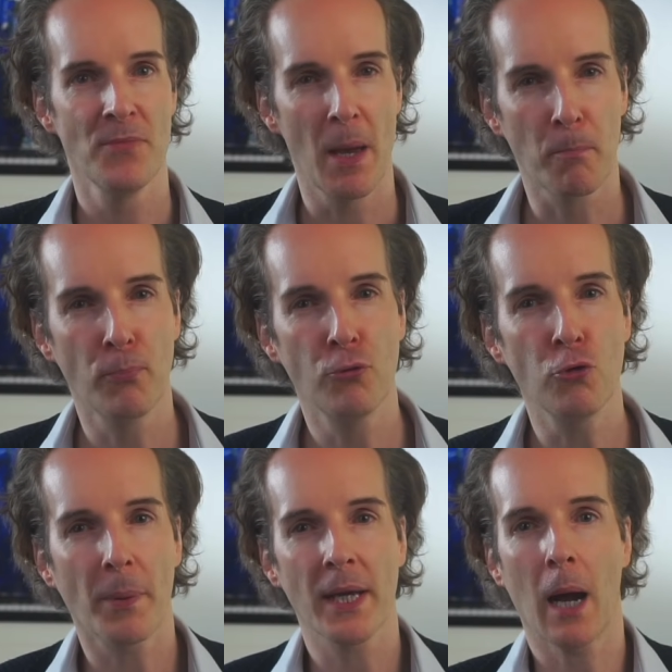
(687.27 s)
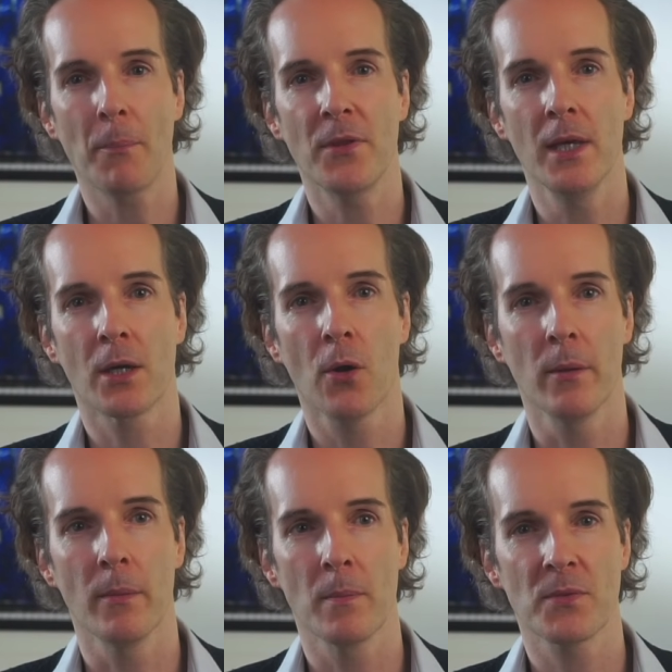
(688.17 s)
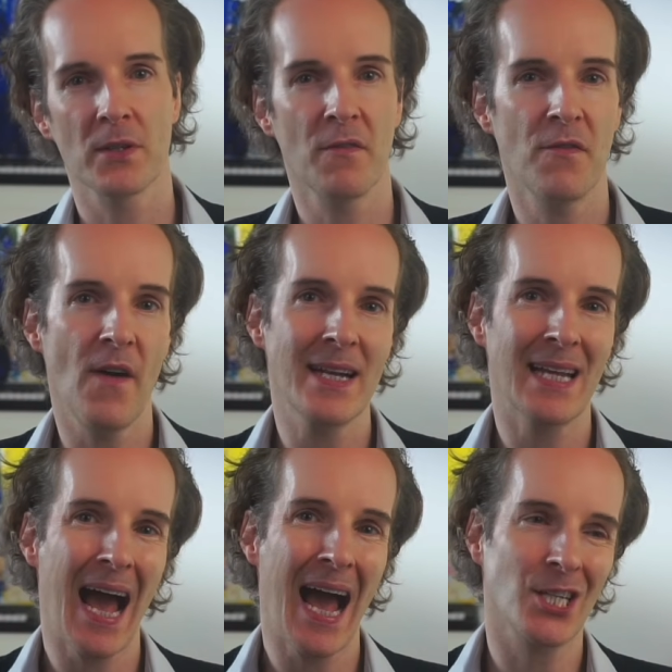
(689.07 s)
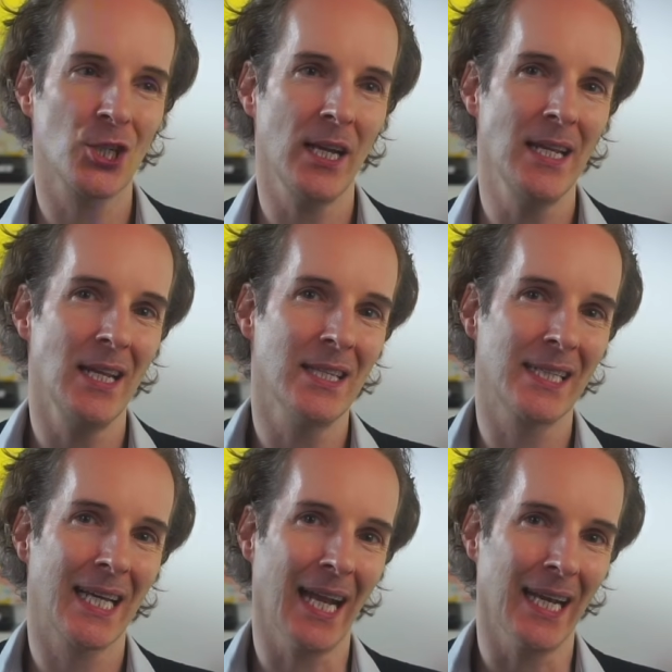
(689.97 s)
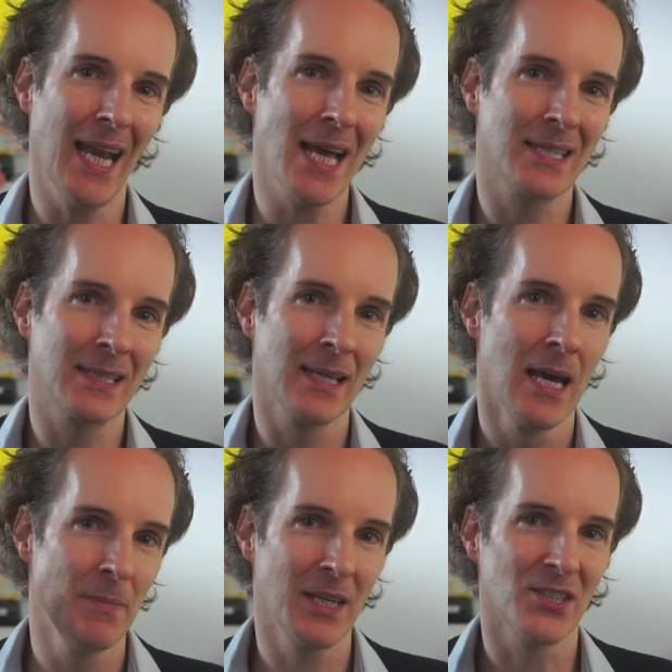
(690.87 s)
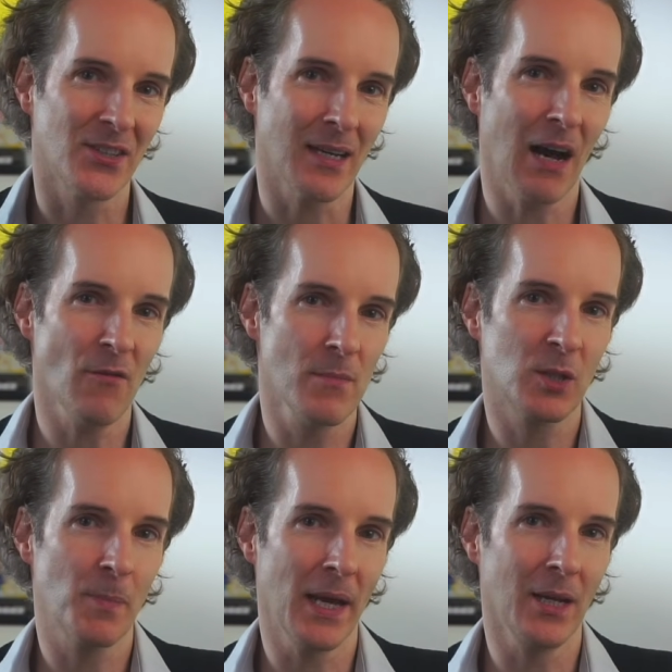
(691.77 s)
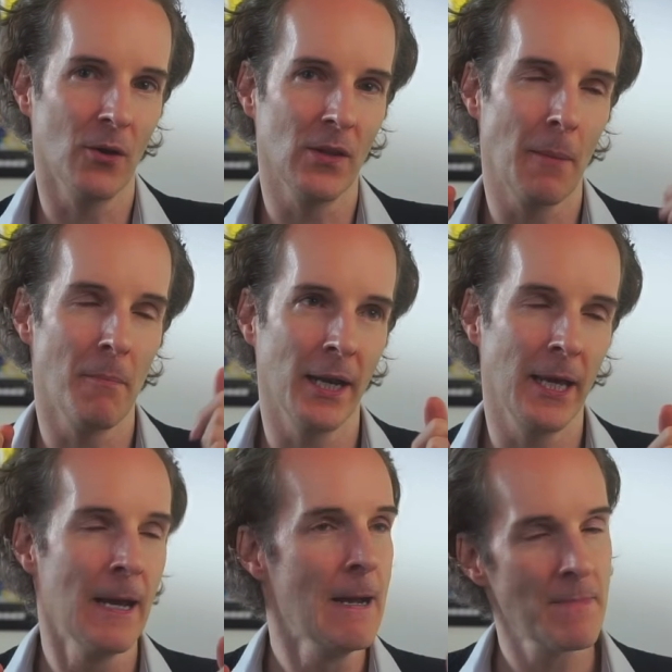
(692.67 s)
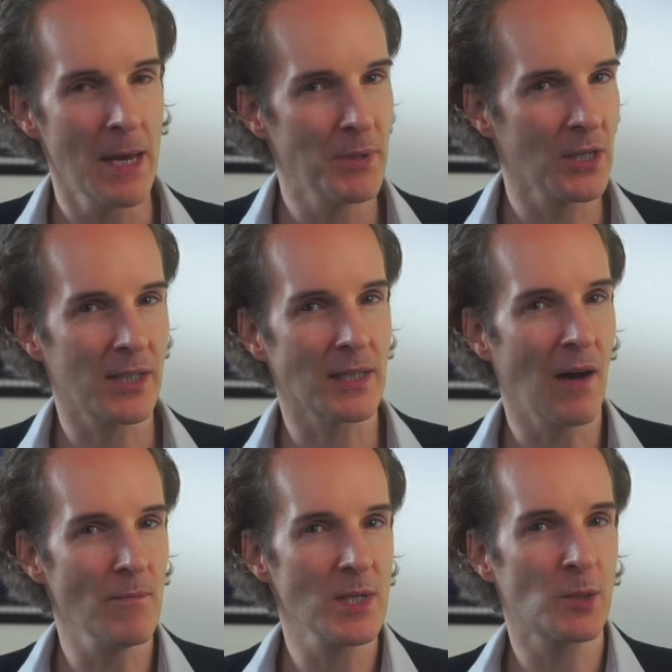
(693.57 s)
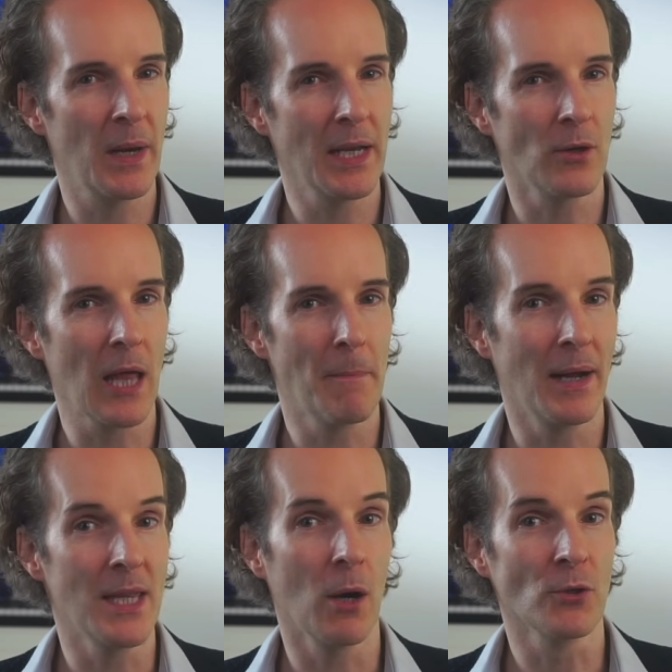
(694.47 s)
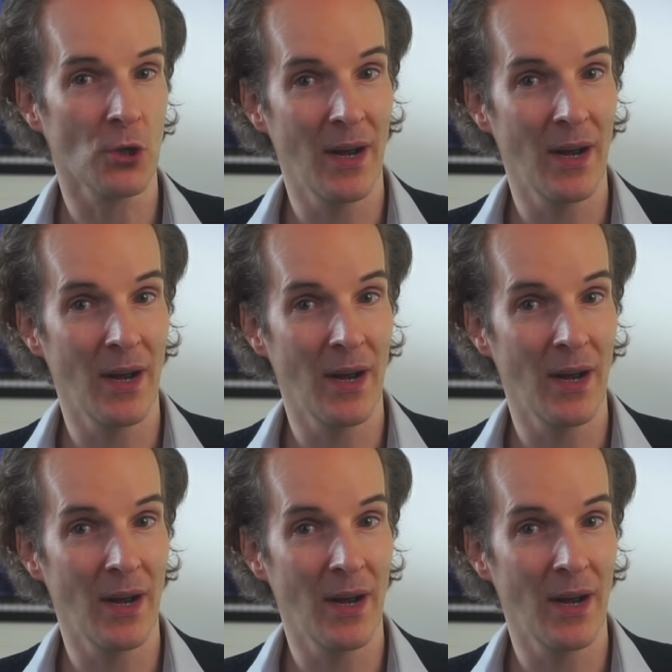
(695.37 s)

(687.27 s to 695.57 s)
they're propping up the economy. So the Fed actually needs to cut less because the government's spending all that money. And because the government's spending all that money, they're also